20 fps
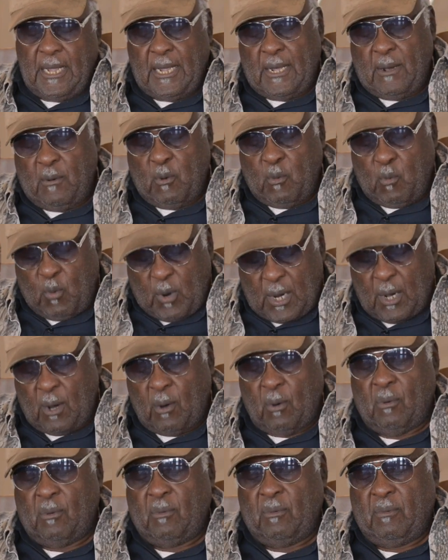we went
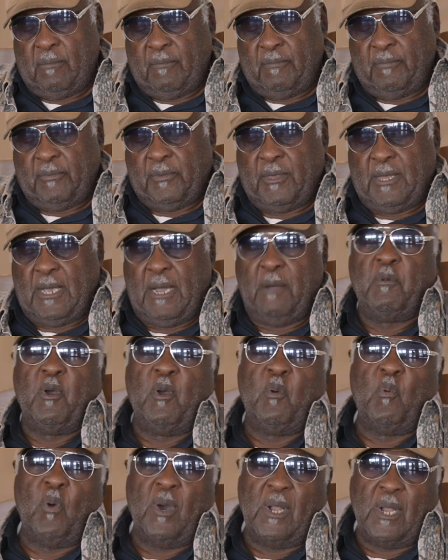on, then we
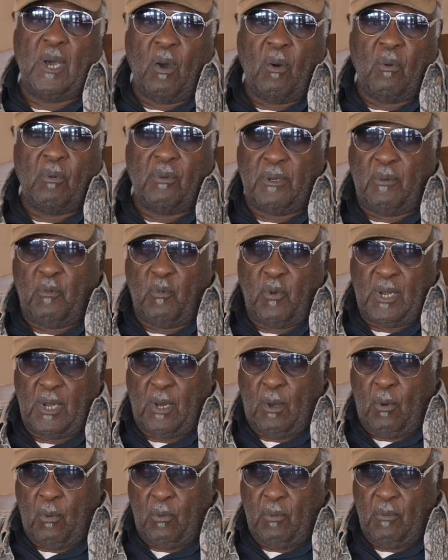went on and went
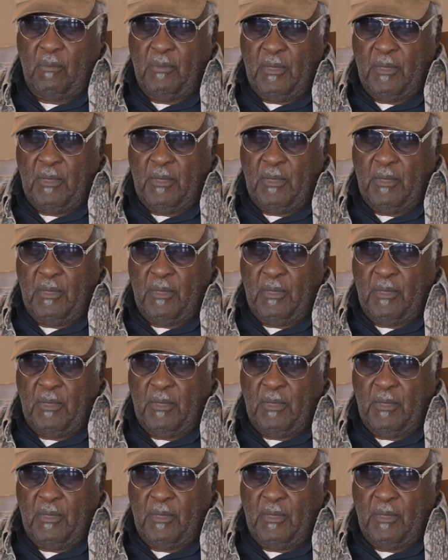on.